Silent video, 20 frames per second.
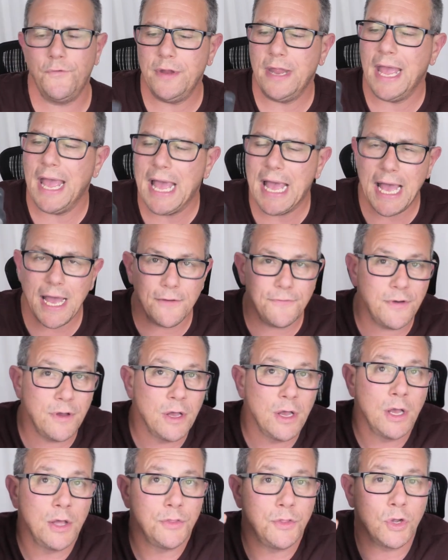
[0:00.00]
if we have
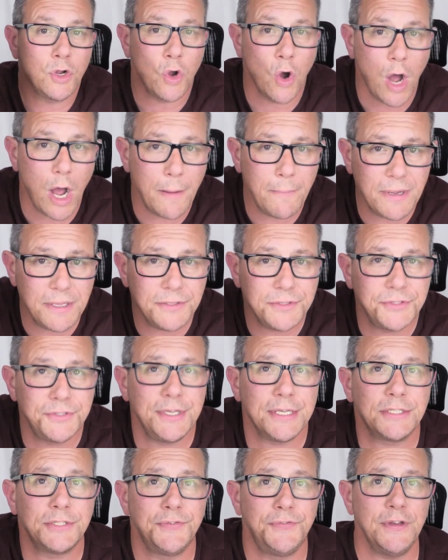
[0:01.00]
the Garmin
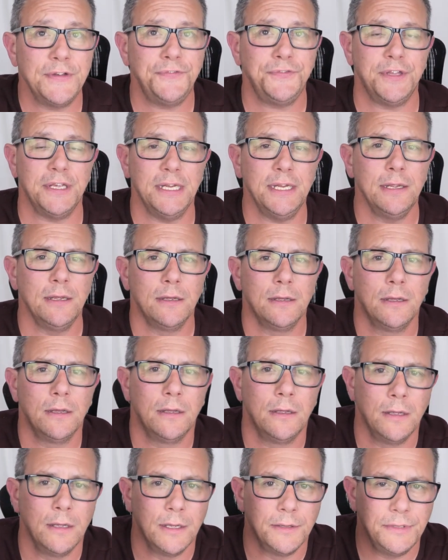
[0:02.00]
650,
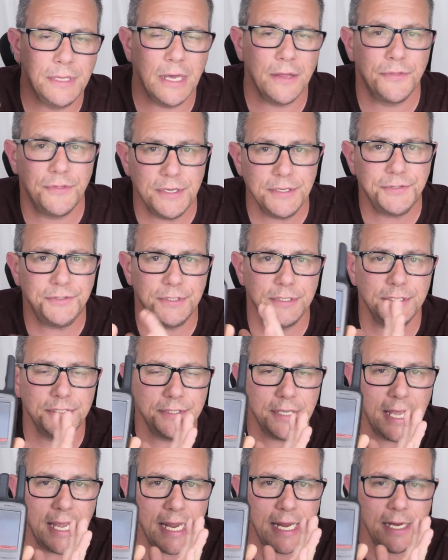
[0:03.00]
now this
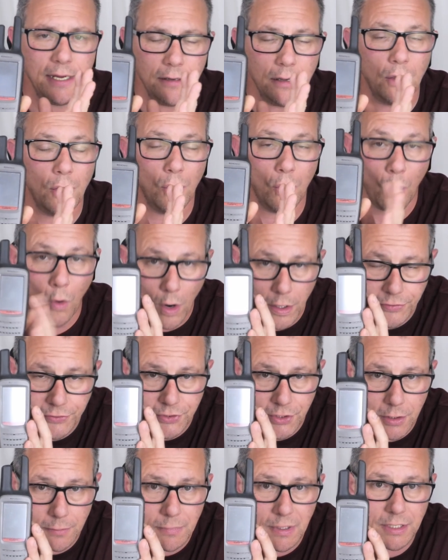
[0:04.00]
is a
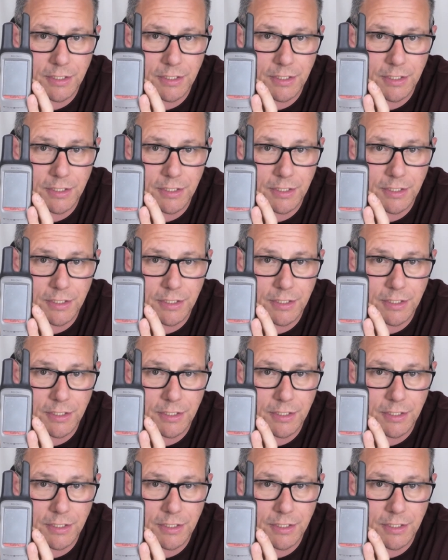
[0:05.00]
awesome